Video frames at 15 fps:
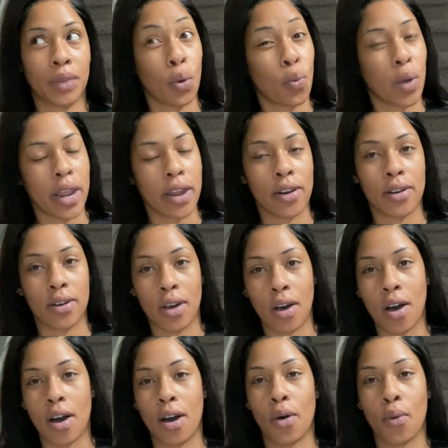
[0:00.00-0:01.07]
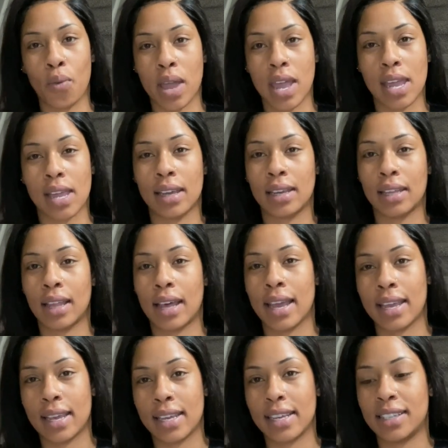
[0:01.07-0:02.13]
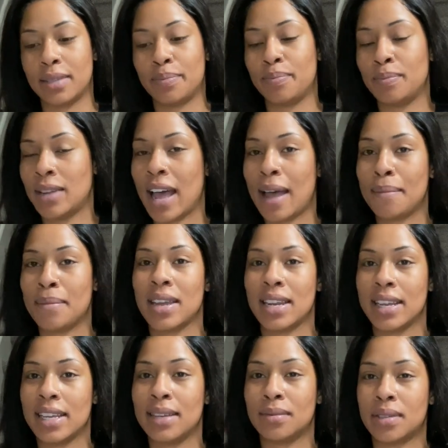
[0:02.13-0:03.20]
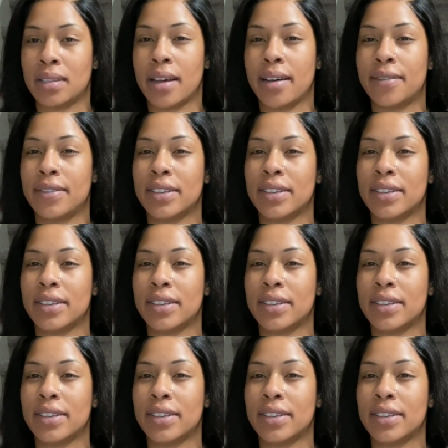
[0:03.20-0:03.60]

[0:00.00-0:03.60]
weird all week. Like he's not been himself.